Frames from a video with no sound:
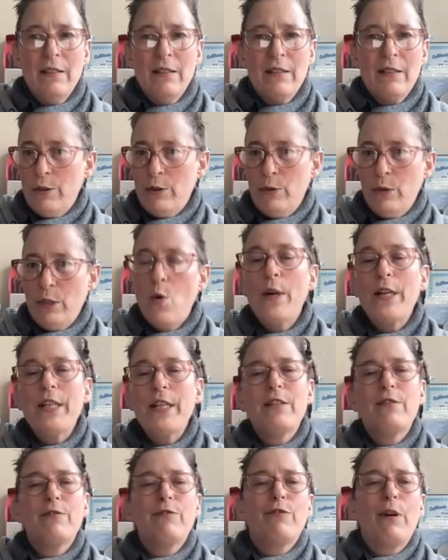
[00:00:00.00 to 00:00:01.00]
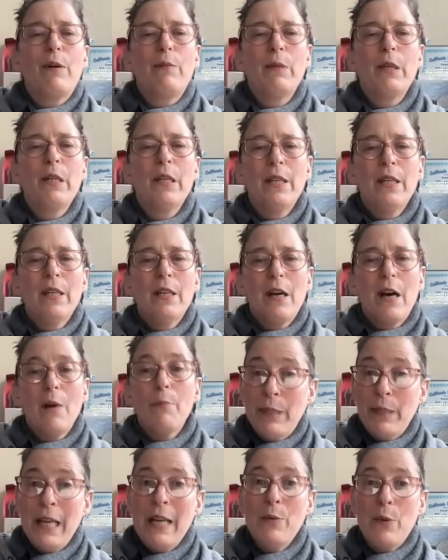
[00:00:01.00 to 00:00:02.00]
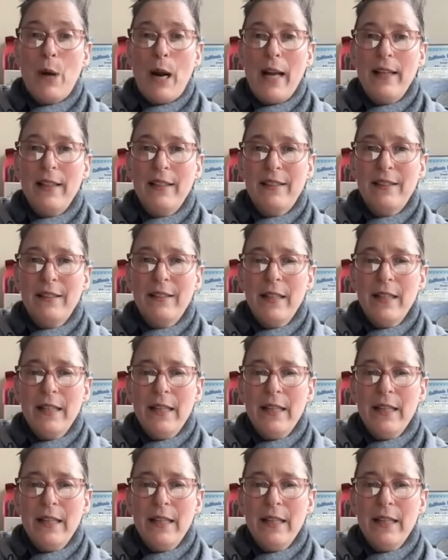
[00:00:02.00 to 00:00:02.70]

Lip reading: You coined it from a playwright.